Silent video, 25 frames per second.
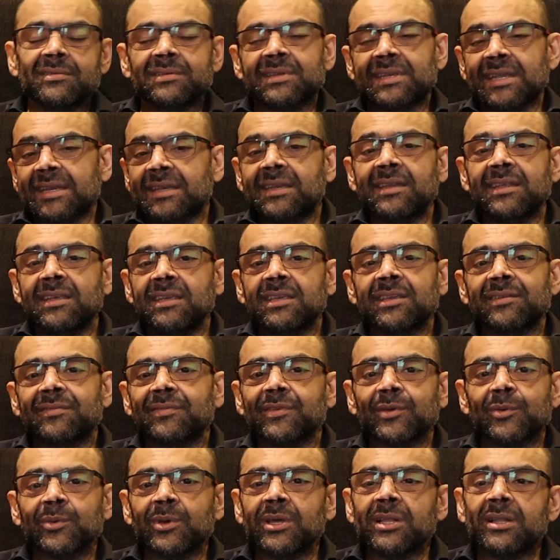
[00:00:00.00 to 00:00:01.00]
technique,
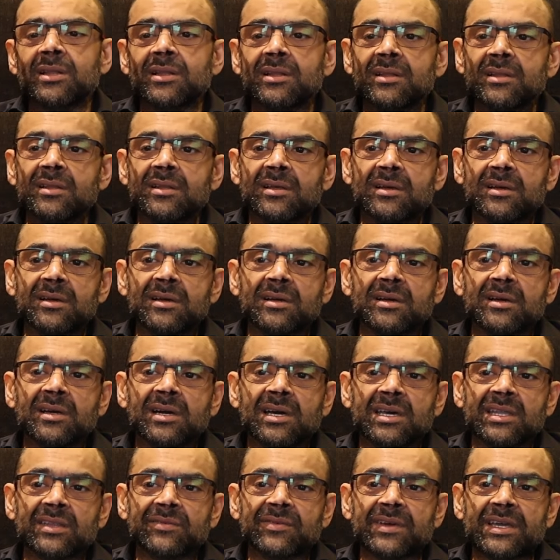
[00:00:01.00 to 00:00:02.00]
if you will,
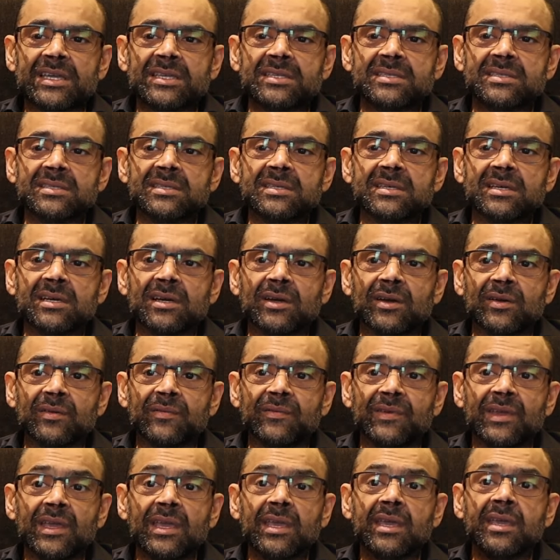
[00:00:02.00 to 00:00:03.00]
otherwise
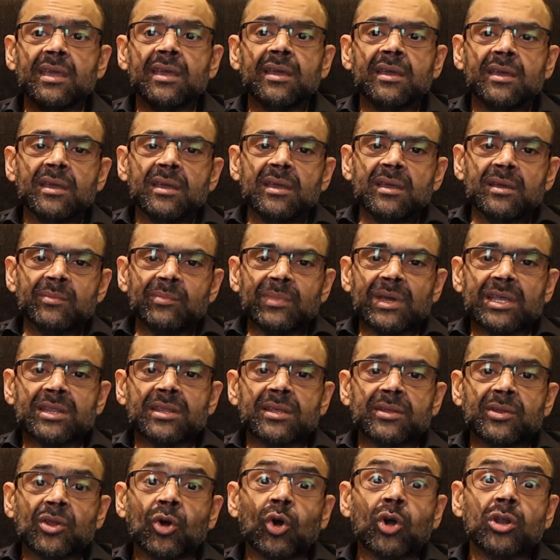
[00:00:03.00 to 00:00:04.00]
way,
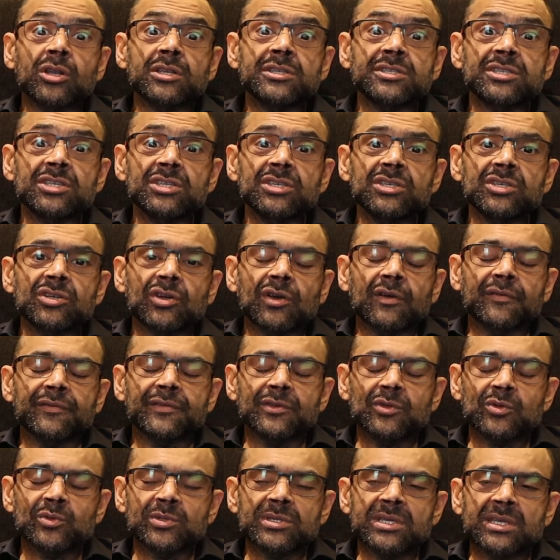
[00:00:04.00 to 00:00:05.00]
methodology of
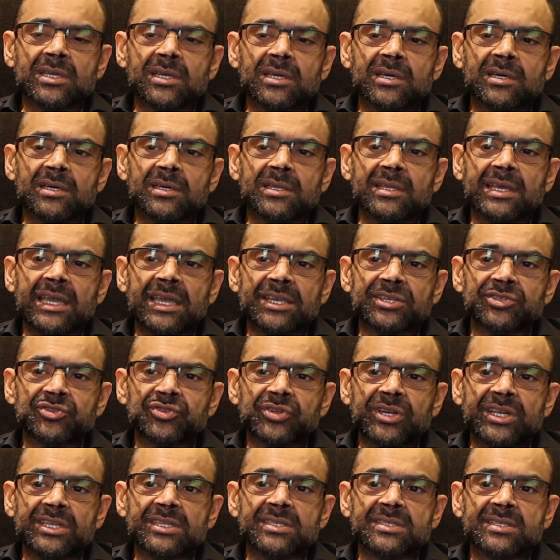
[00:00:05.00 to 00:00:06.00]
using the
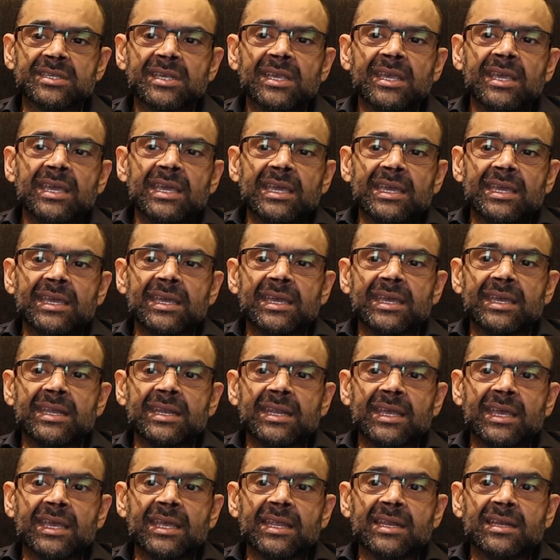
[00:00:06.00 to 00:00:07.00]
extracts,
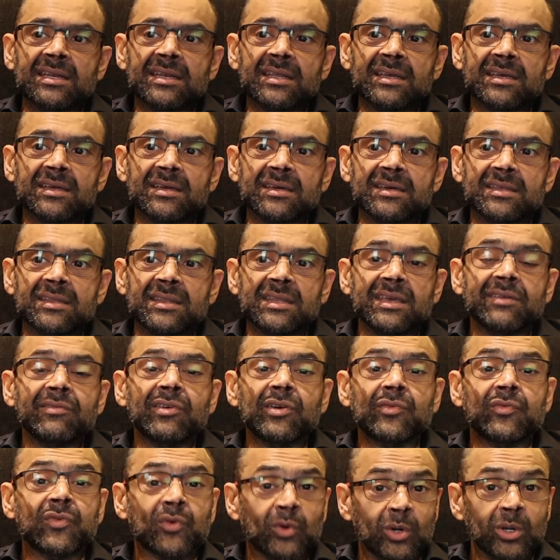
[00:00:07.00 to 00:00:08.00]
and they
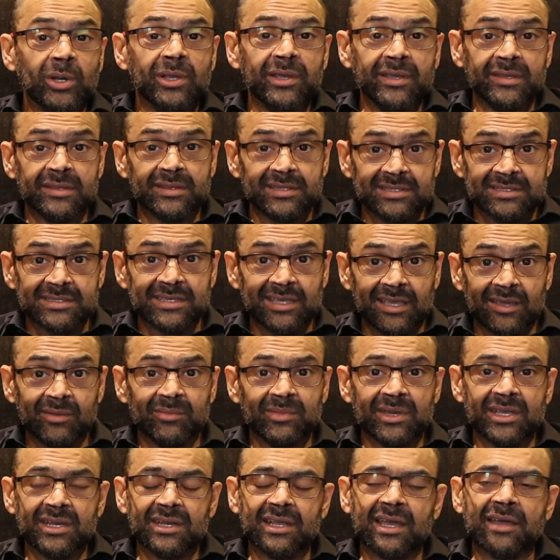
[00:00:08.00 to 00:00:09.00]
were following the
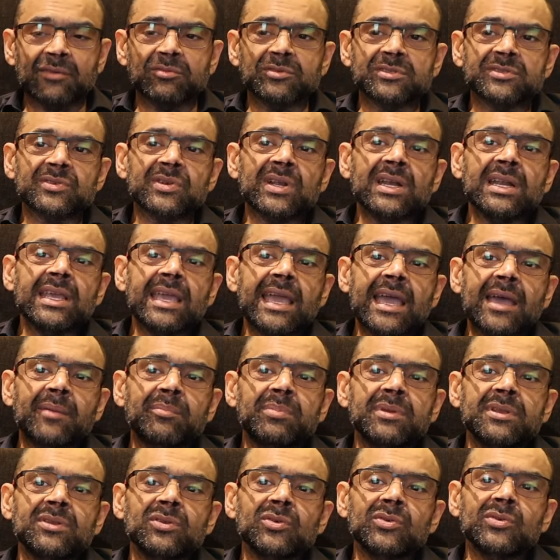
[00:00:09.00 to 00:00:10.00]
same. And I was really
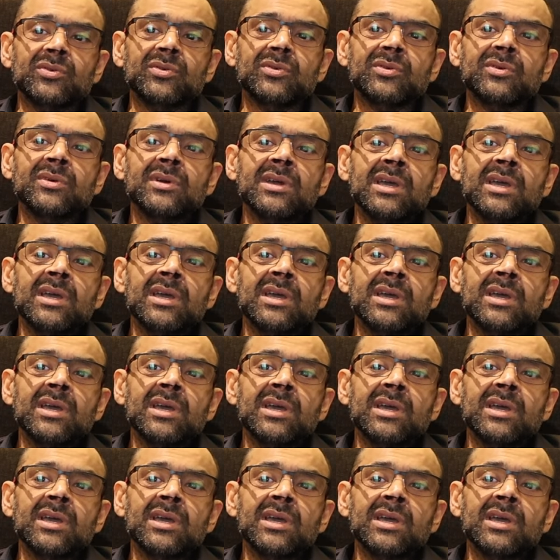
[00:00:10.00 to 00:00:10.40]
happy to